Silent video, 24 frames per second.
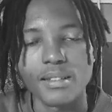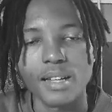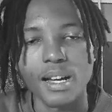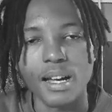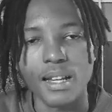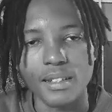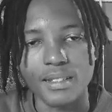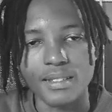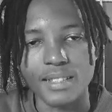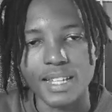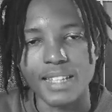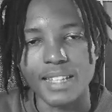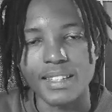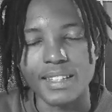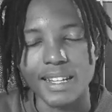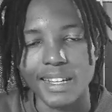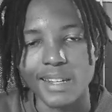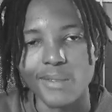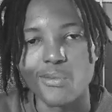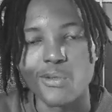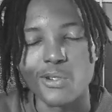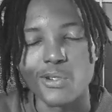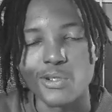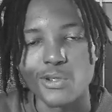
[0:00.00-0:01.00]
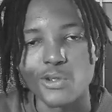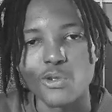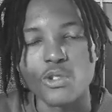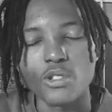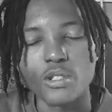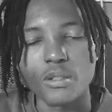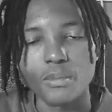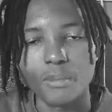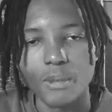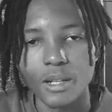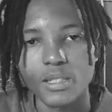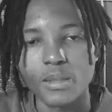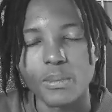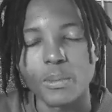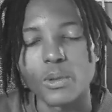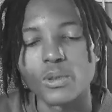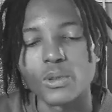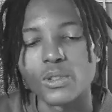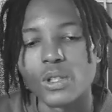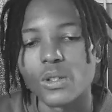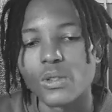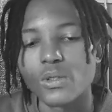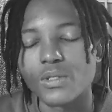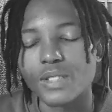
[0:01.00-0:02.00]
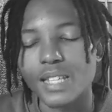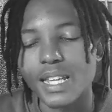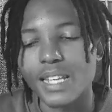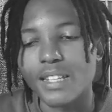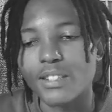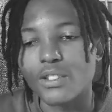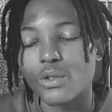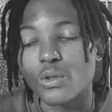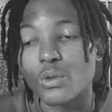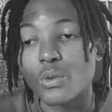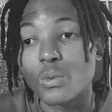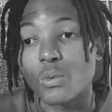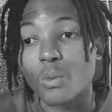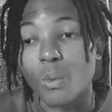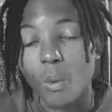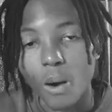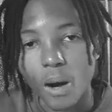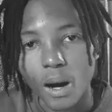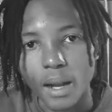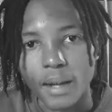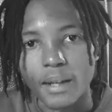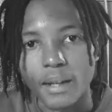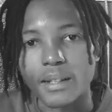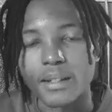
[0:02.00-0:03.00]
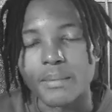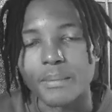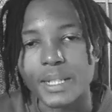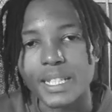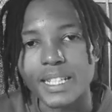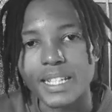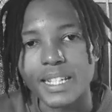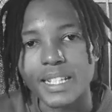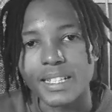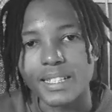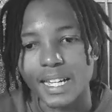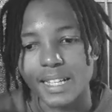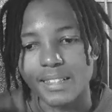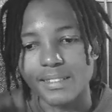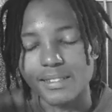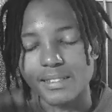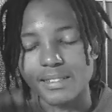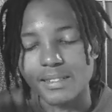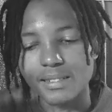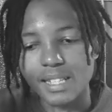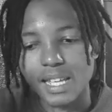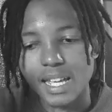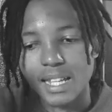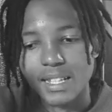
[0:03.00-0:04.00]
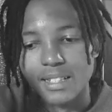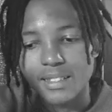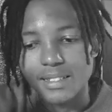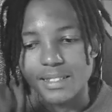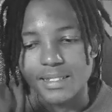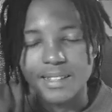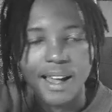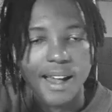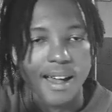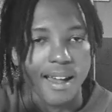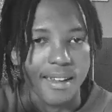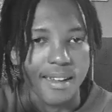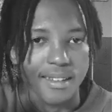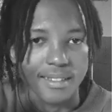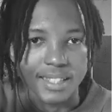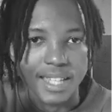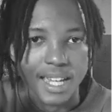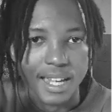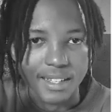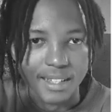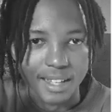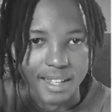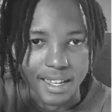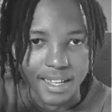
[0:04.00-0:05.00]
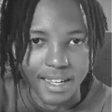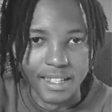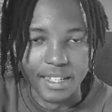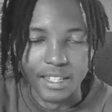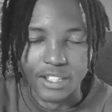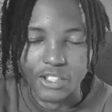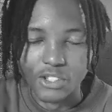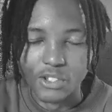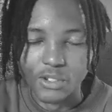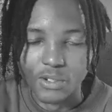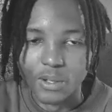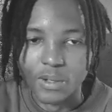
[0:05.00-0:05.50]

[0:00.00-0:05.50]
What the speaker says: understand that it reduces multiple nodes into one, meaning that inside that AI agent